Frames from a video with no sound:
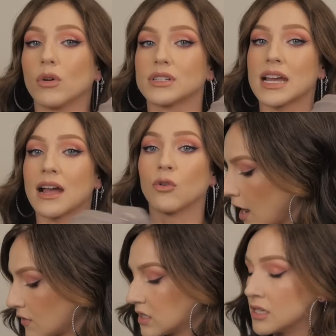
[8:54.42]
or down.
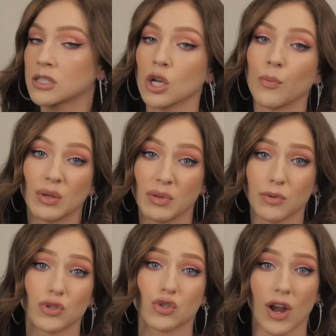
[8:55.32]
I've seen so many
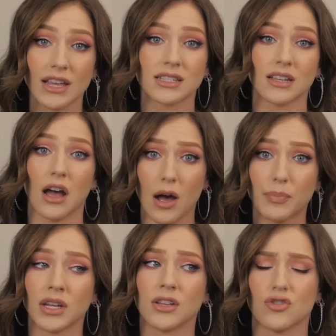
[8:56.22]
people dress
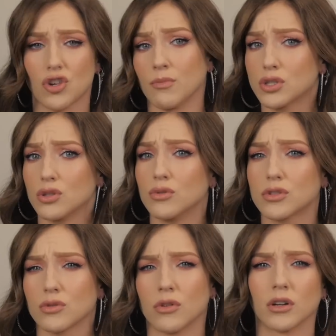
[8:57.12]
up
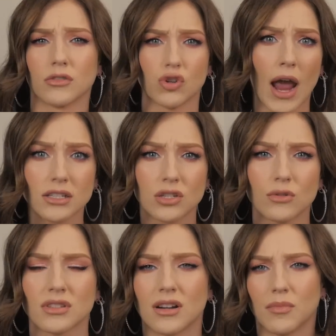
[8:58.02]
jumpsuits or
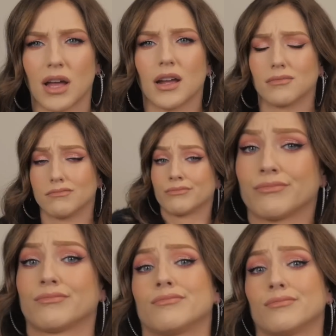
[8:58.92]
tracksuits and I'm like,
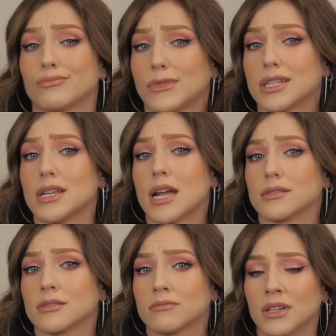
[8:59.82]
that's
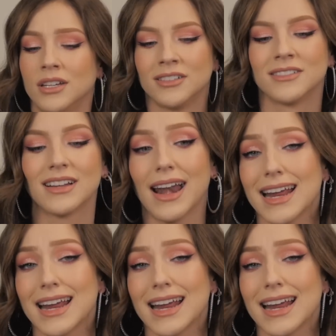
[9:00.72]
nice. I